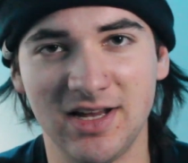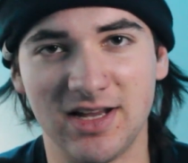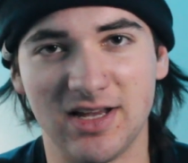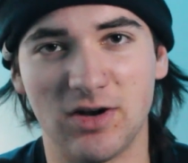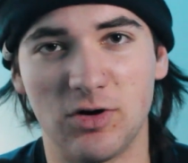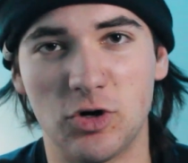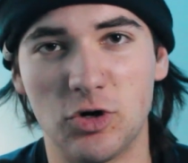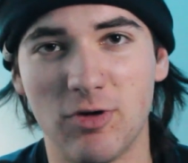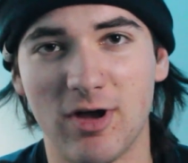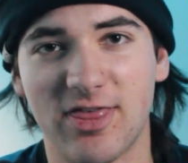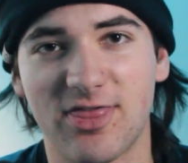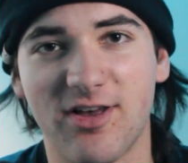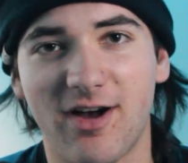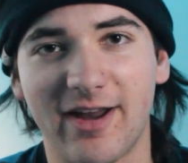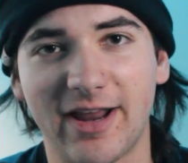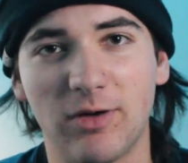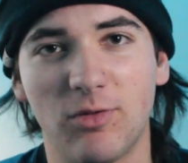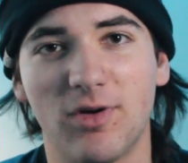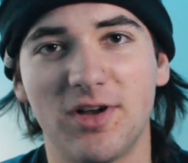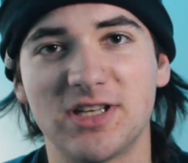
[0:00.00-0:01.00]
who I
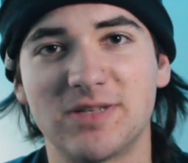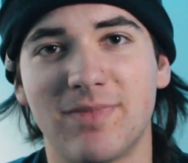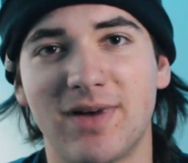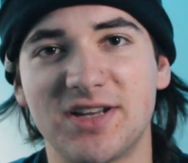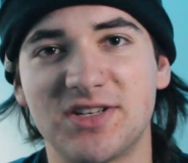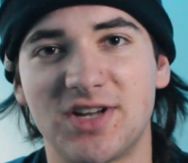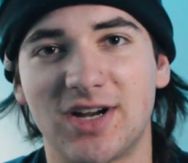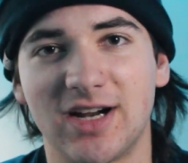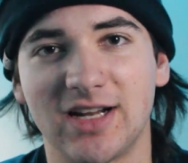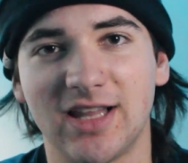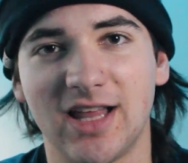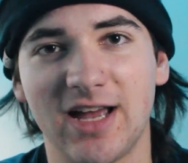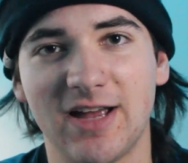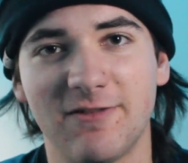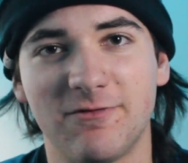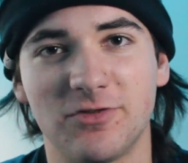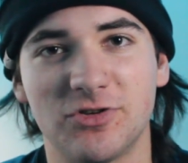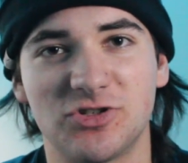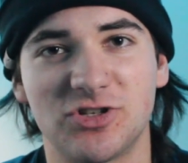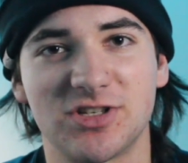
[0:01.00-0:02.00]
thought I was my entire
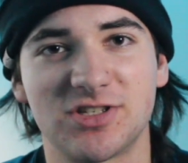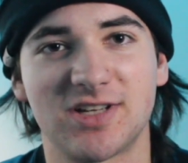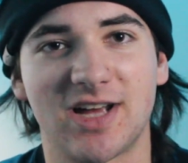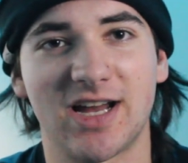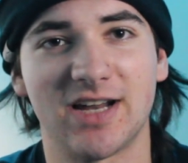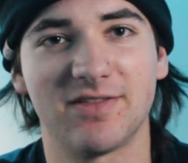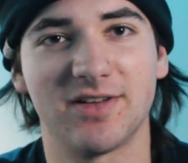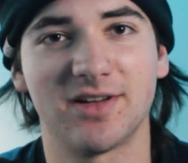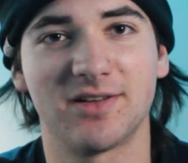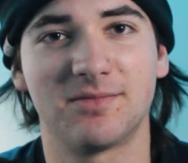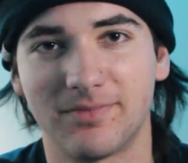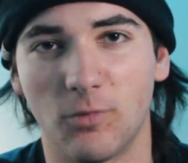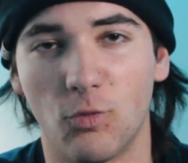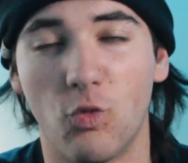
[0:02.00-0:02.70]
life was just kind of a